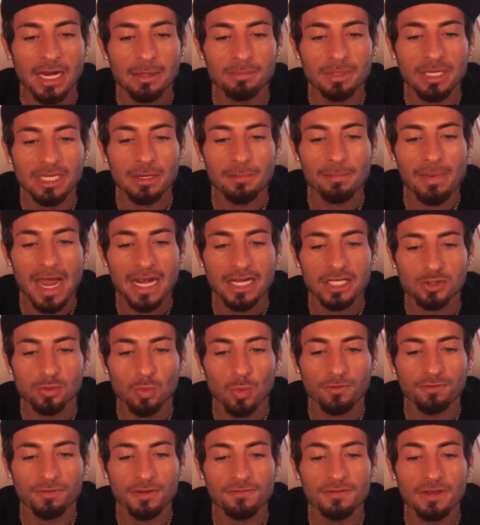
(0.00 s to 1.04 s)
being a minus
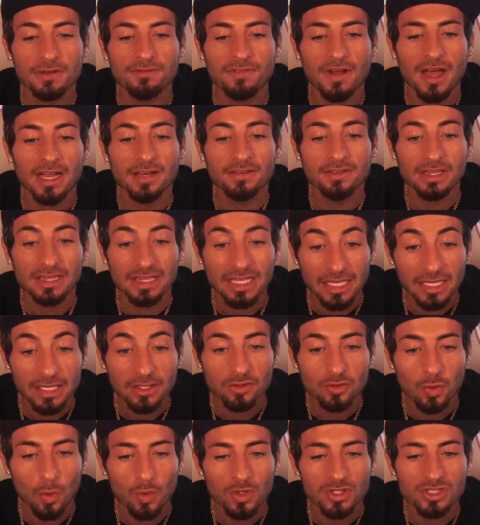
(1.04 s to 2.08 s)
155
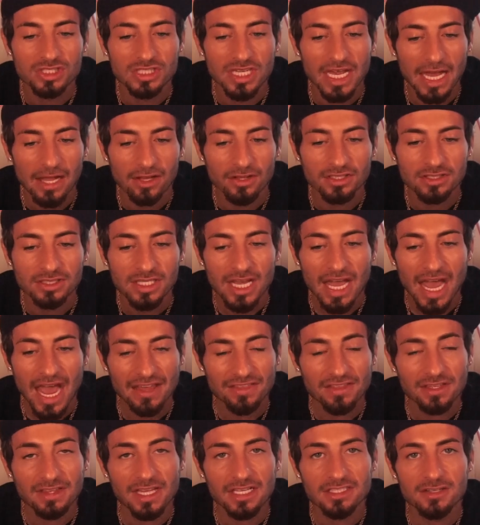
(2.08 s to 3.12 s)
leaning towards Dallas, I
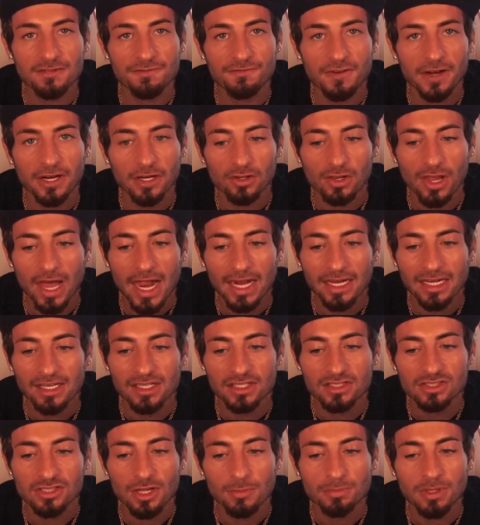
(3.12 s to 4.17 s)
think that's a fair line, and
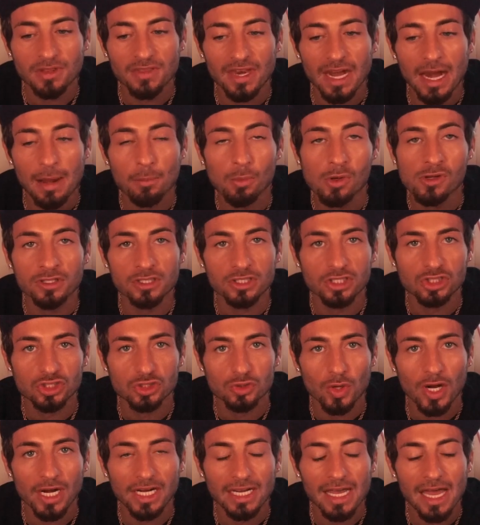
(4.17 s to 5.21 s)
it's something that I'm willing to
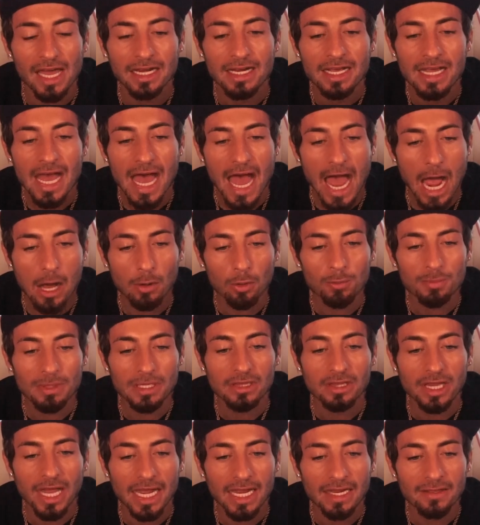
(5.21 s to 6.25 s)
strike on. I will be
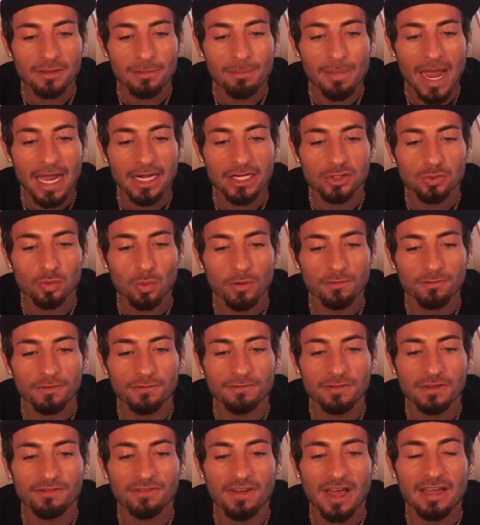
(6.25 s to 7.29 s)
laying the minus
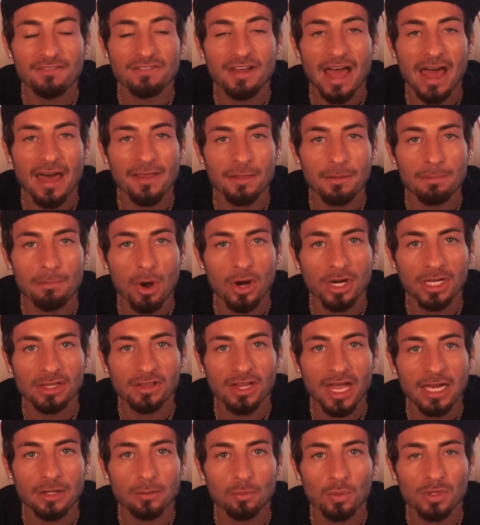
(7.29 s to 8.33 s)
155 on the money
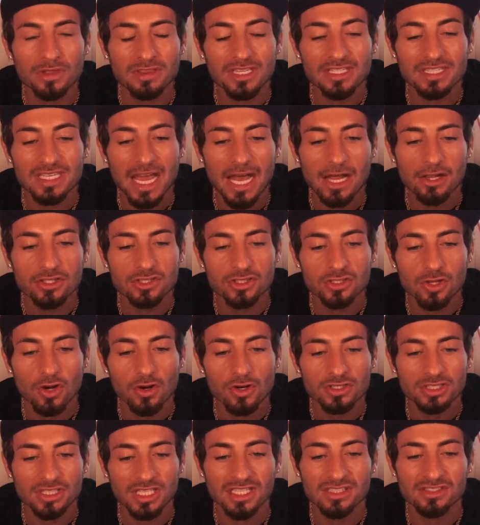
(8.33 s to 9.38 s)
line with the Dallas
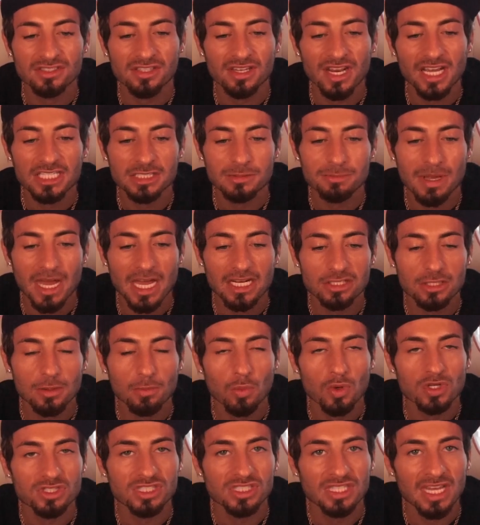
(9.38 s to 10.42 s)
Stars in tonight's
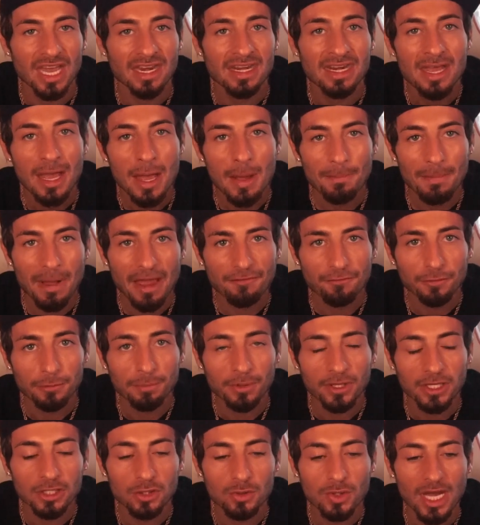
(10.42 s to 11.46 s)
matchup. Once again, my free
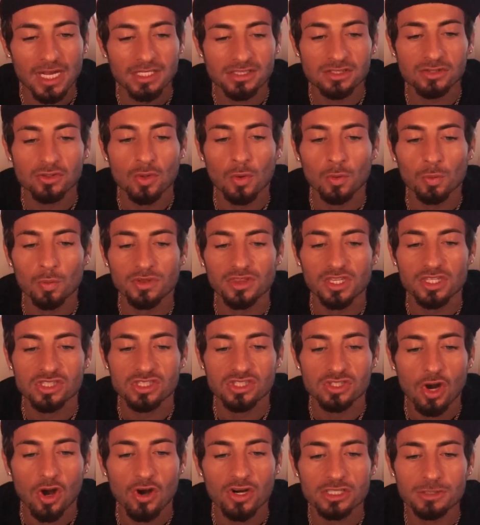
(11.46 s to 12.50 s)
play to you guys is going with the
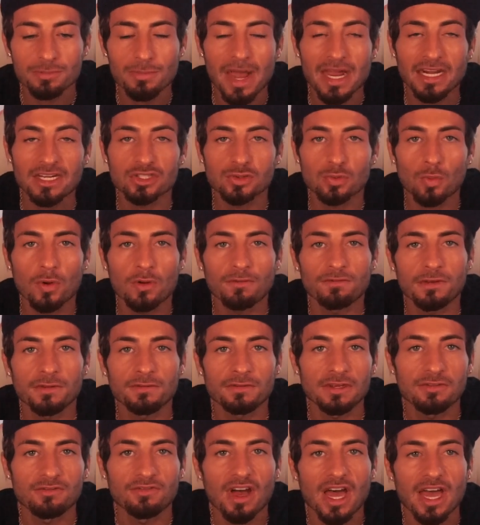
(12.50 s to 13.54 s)
Stars minus
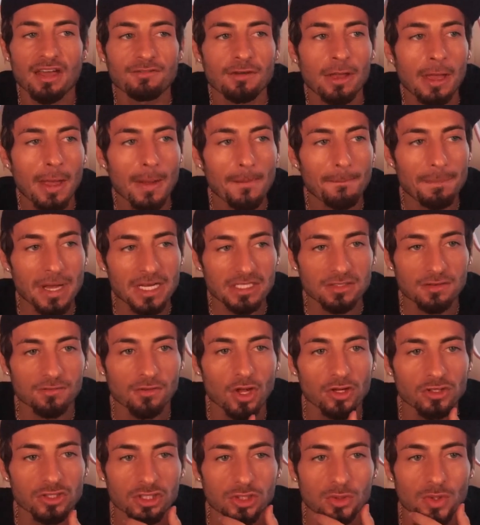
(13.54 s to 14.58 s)
155. Best of
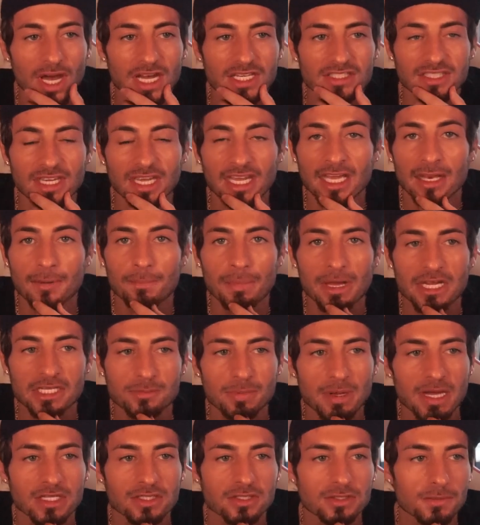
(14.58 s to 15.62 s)
luck to you guys and best
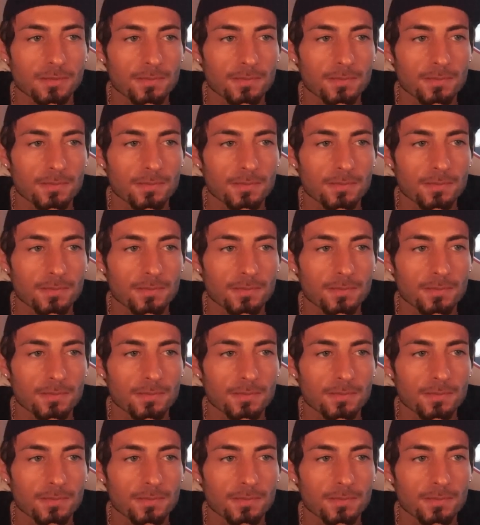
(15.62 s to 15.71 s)
bets.